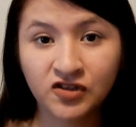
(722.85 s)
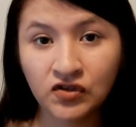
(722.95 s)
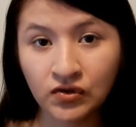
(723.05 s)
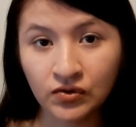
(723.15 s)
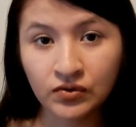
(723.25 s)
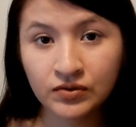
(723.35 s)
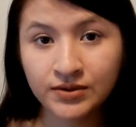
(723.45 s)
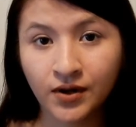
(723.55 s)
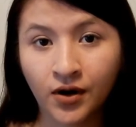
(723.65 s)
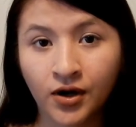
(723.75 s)
to
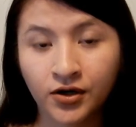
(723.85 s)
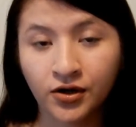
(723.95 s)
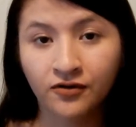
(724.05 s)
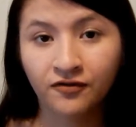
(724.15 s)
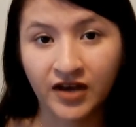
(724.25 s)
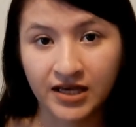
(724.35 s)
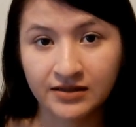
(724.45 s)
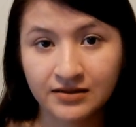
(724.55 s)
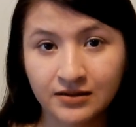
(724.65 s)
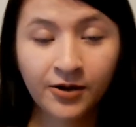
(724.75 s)
use on your
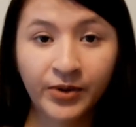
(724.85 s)
face.